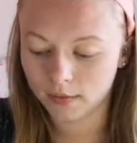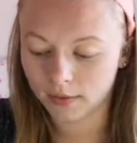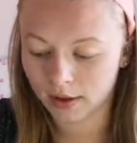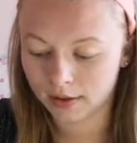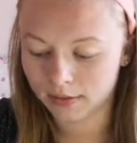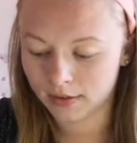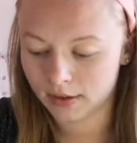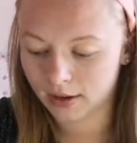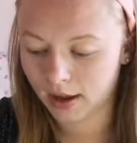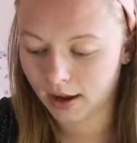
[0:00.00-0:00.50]

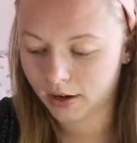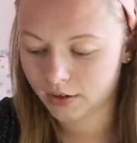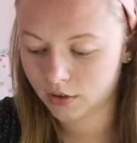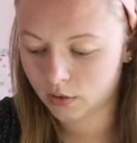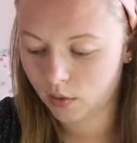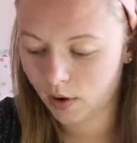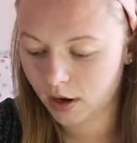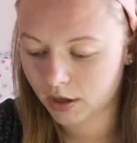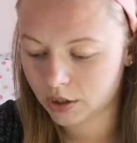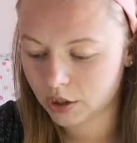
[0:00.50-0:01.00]
Then the next
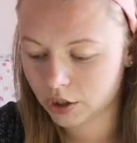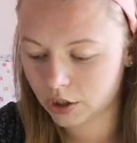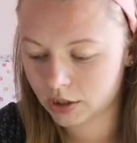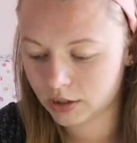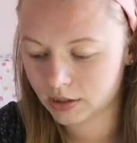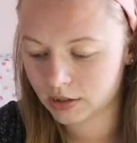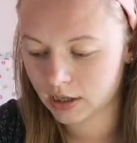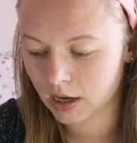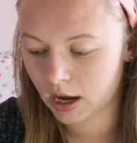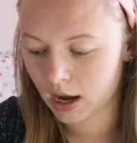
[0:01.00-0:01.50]

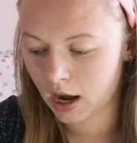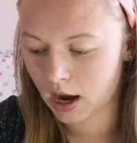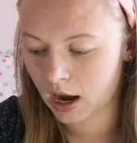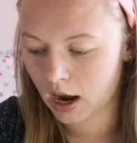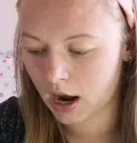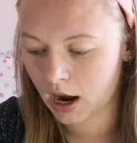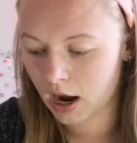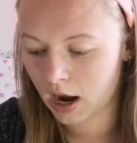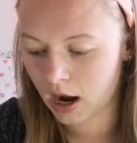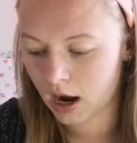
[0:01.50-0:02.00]
questions
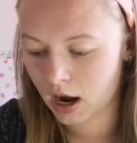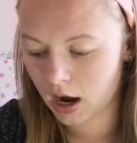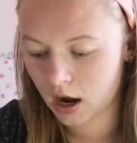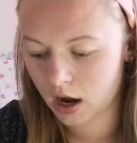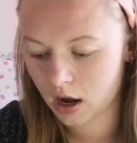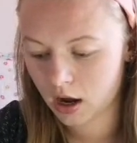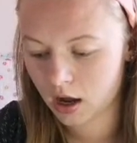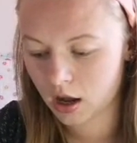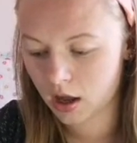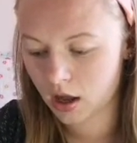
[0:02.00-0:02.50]

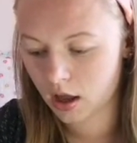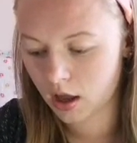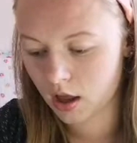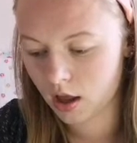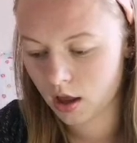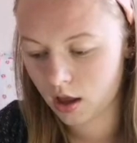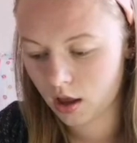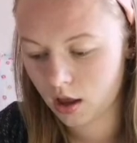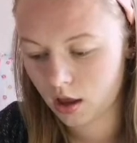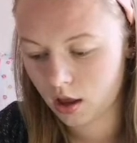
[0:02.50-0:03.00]
are.
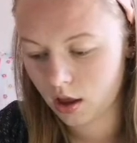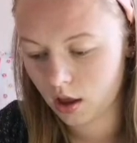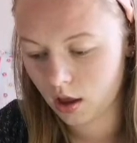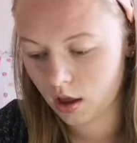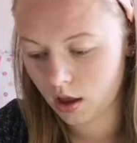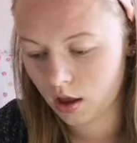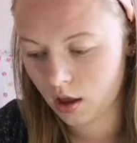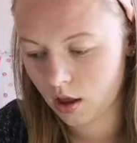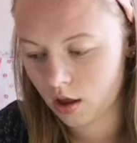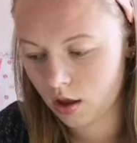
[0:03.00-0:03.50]

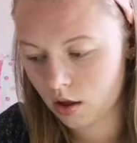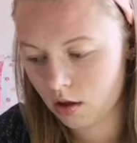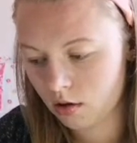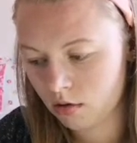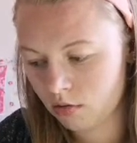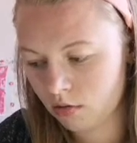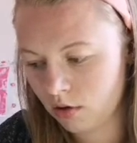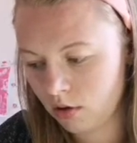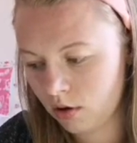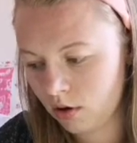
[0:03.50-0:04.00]

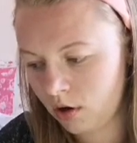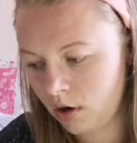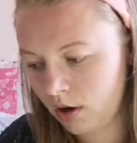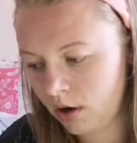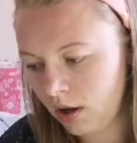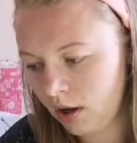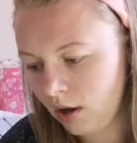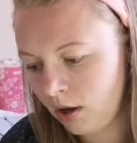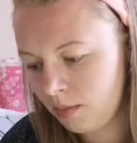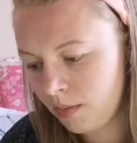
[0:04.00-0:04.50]
Um, I
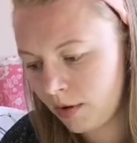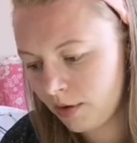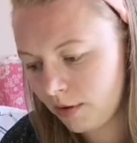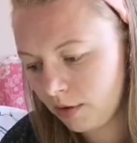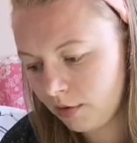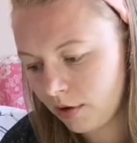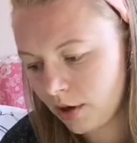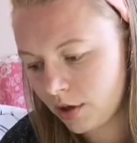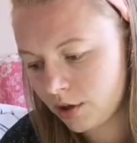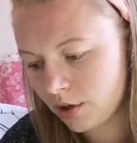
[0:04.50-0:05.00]
think I missed
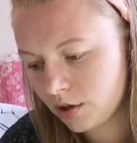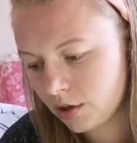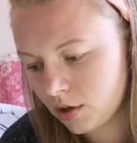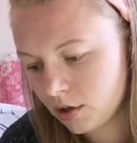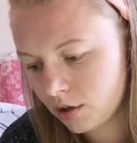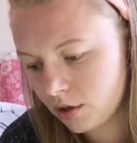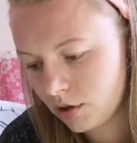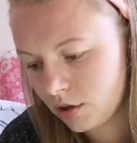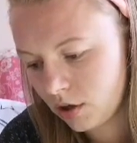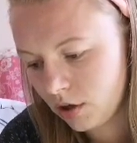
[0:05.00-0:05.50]
a question.
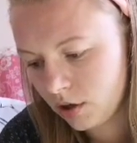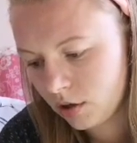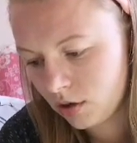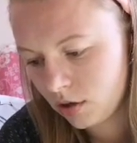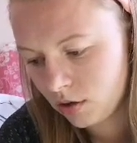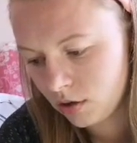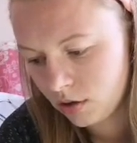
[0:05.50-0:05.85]
Actually.